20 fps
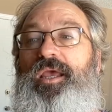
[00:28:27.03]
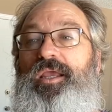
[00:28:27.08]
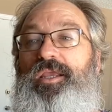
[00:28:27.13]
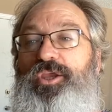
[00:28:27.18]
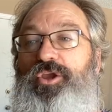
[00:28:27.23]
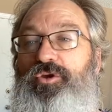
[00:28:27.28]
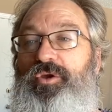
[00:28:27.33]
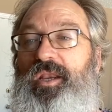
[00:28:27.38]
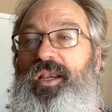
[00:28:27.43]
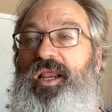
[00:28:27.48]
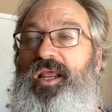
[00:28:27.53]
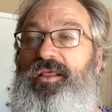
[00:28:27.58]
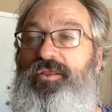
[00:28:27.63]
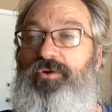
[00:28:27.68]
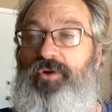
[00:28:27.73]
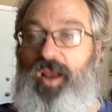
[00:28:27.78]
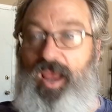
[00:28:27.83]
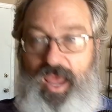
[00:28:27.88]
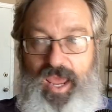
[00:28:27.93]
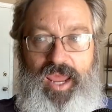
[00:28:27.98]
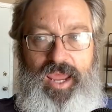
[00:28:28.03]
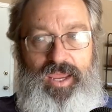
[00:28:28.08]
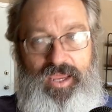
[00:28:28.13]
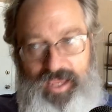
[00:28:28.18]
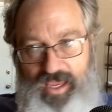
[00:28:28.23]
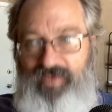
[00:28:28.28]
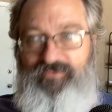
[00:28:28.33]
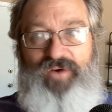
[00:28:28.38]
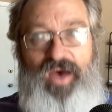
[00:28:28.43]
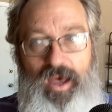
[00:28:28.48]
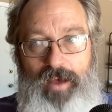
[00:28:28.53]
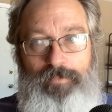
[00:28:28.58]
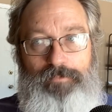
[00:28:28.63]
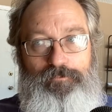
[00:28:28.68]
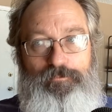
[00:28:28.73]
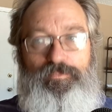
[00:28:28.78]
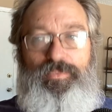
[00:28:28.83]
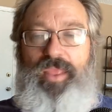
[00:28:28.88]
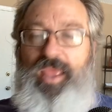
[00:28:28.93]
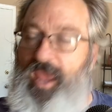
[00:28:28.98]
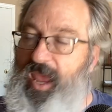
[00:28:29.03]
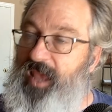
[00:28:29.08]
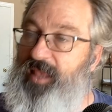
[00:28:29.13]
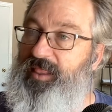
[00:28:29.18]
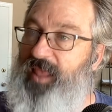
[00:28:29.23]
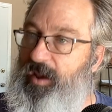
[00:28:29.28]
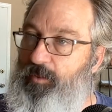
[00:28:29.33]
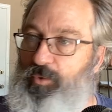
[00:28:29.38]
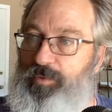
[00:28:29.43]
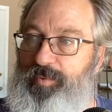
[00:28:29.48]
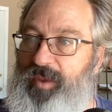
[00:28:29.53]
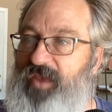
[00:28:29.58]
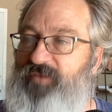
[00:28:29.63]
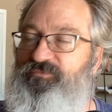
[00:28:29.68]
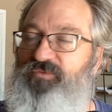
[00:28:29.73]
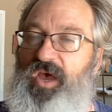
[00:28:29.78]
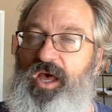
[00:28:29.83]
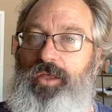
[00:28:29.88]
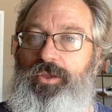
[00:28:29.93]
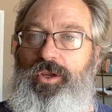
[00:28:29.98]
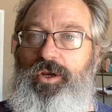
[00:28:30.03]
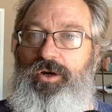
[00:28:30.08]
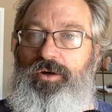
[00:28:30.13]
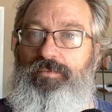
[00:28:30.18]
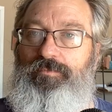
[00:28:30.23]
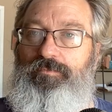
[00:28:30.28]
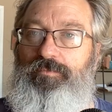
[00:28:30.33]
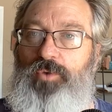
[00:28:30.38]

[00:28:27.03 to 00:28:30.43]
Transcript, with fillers: You can either a give up, and that would be a failure,